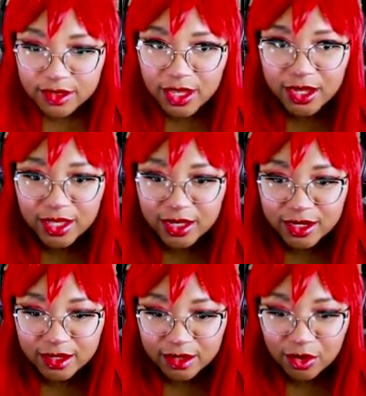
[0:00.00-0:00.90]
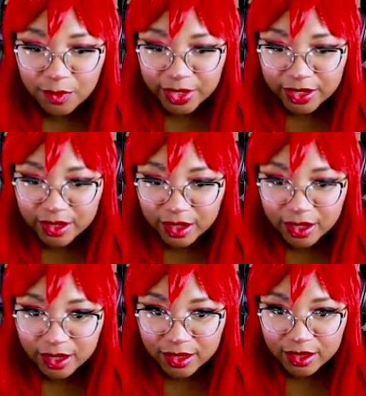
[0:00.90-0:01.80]
Dang it! Oh my
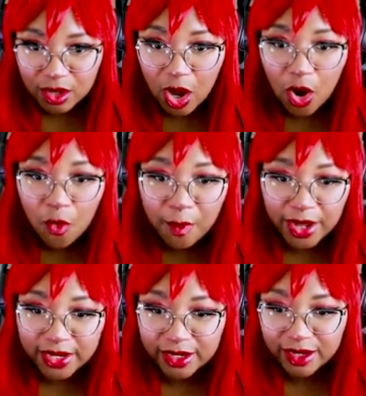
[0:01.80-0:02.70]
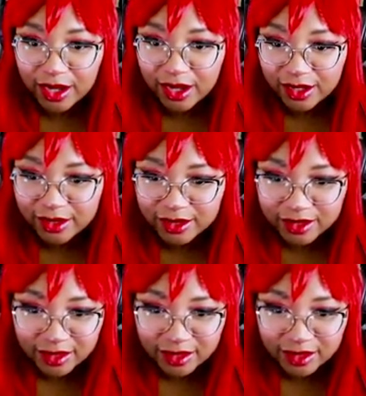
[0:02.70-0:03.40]
god. Oh my god.